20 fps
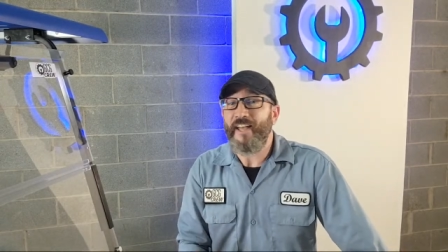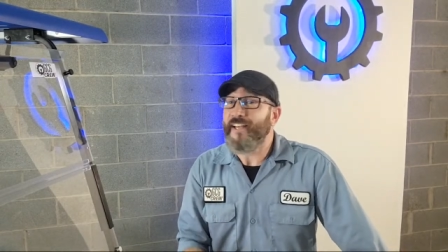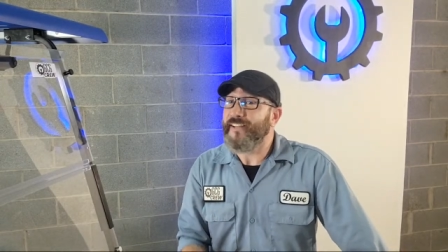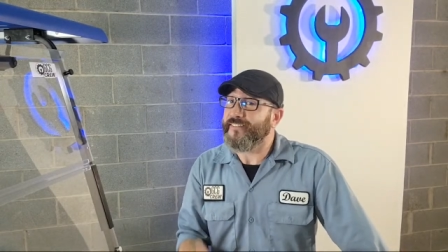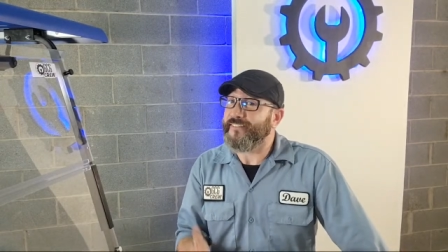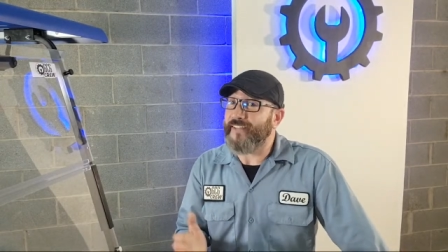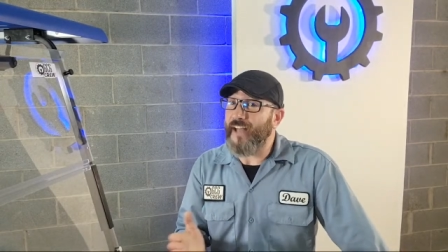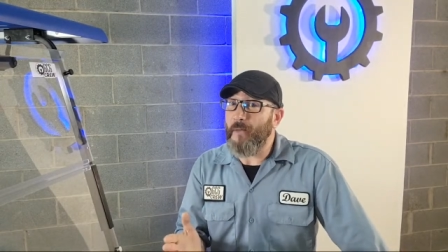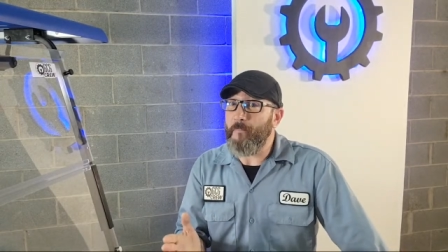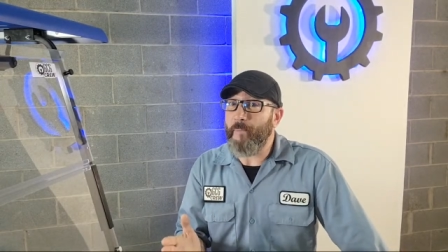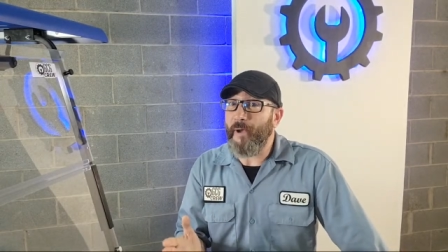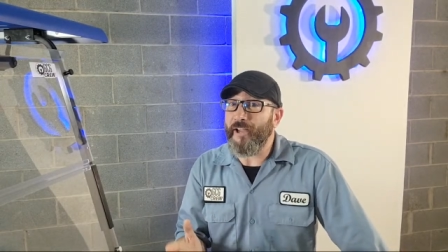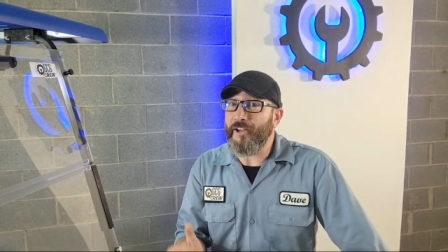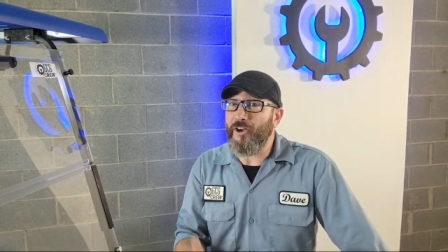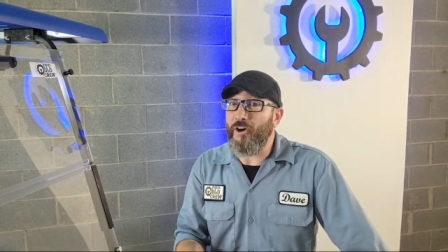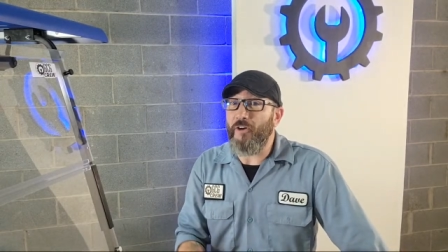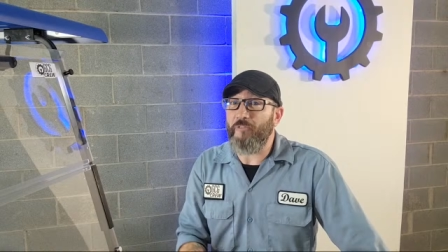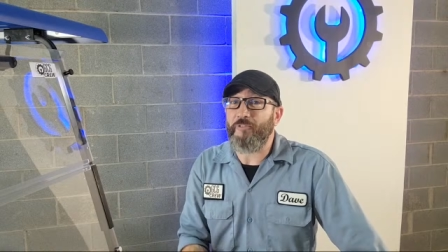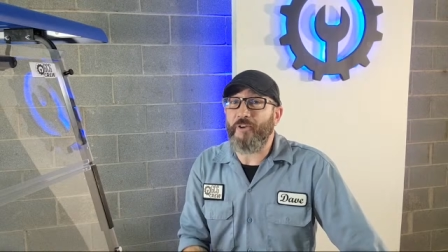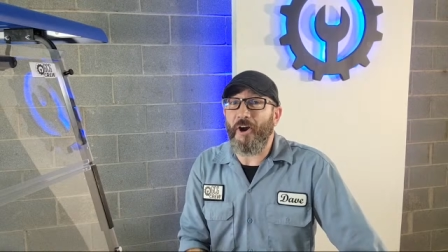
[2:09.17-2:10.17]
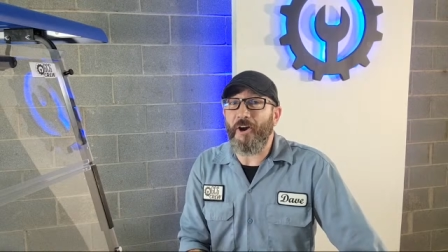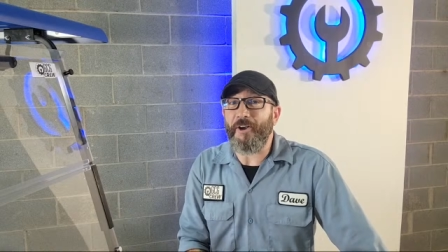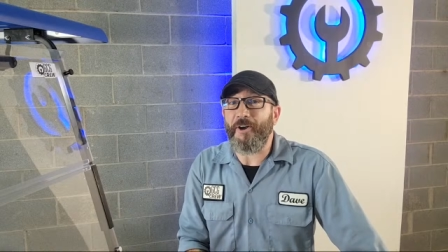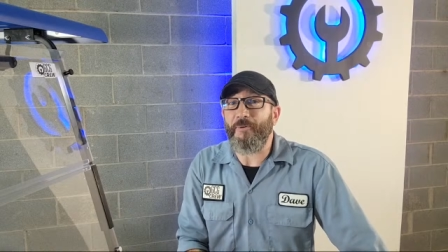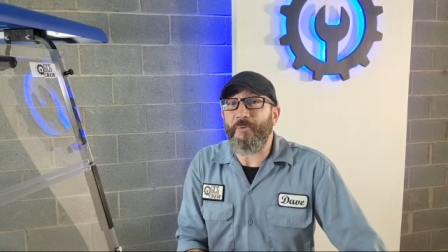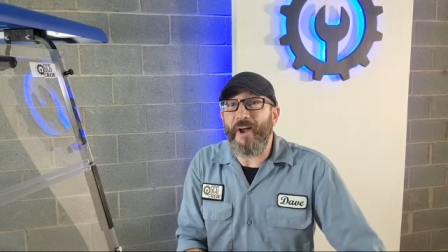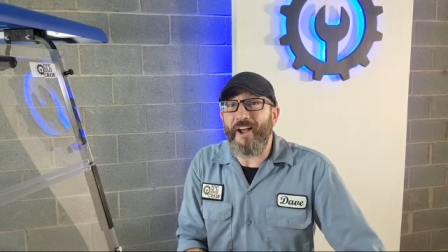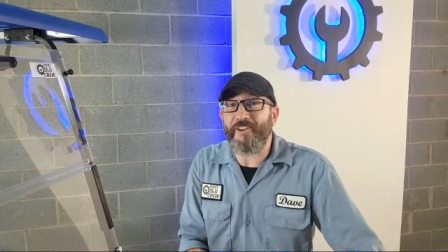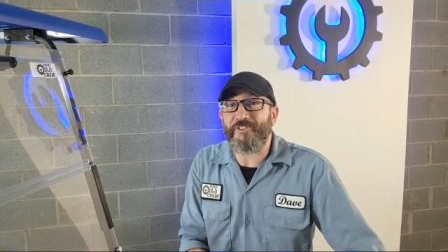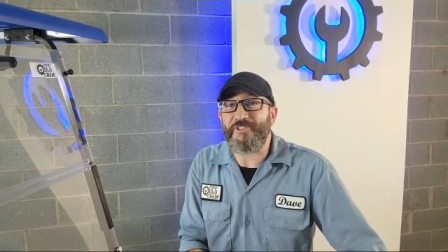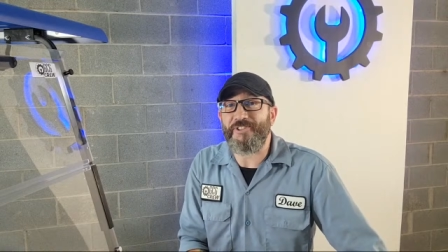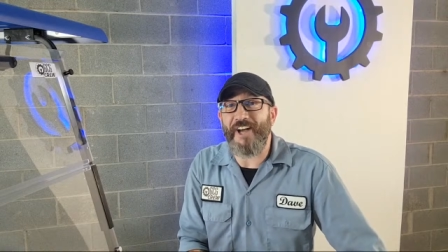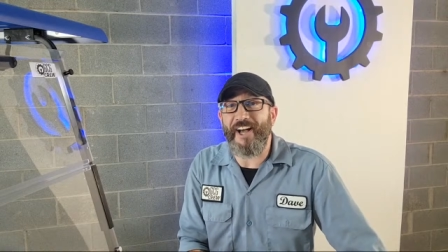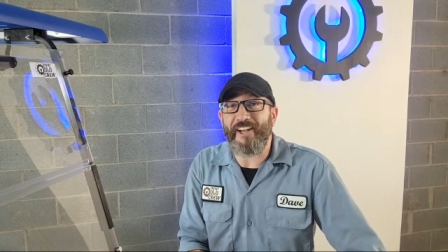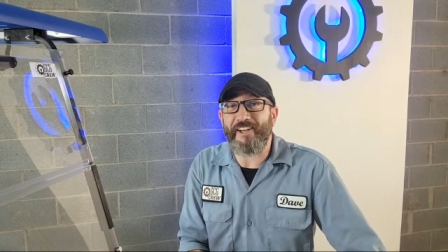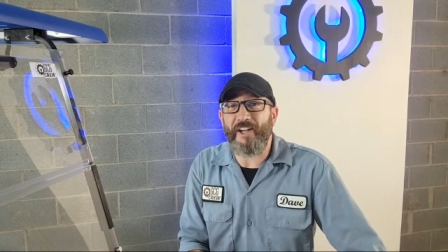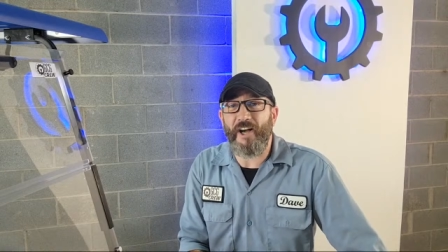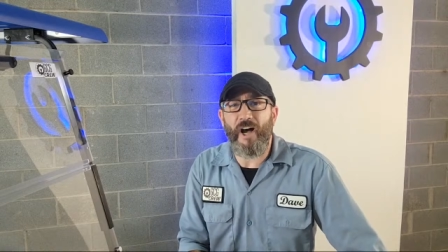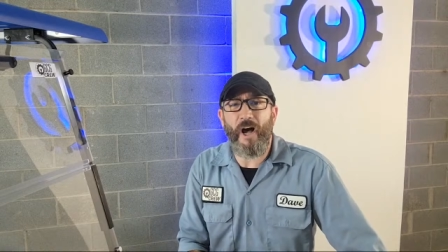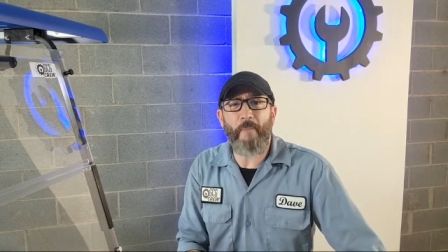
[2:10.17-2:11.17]
Stop by golf cart garage
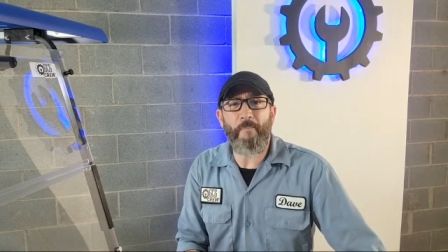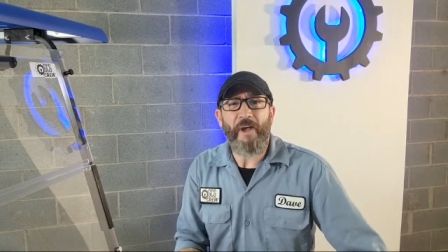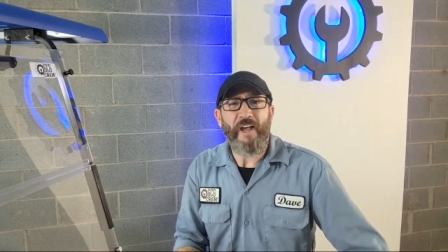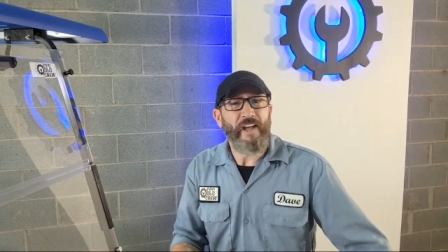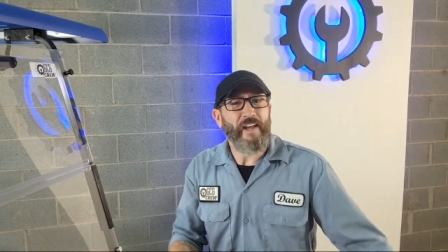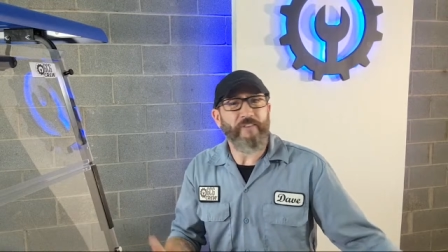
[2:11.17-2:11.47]
dot com